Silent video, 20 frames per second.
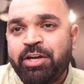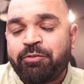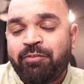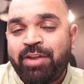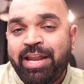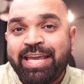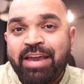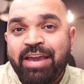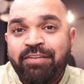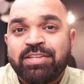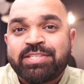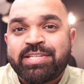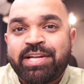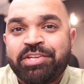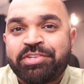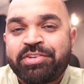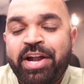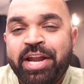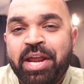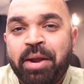When I gave this
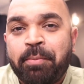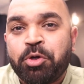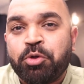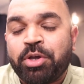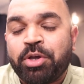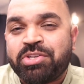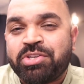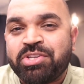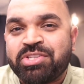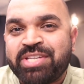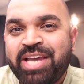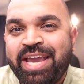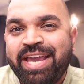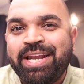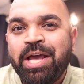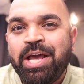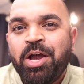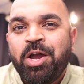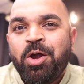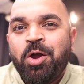understanding about UX design,
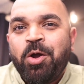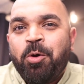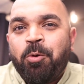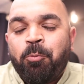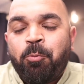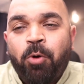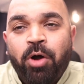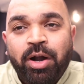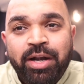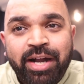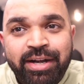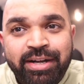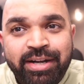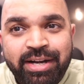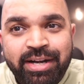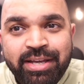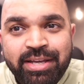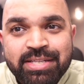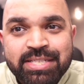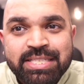what I did
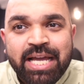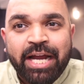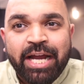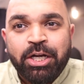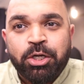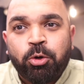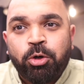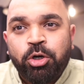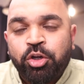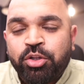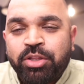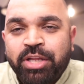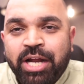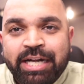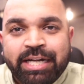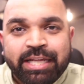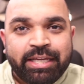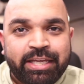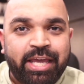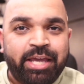is I told you
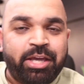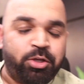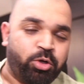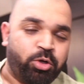that, yeah, you know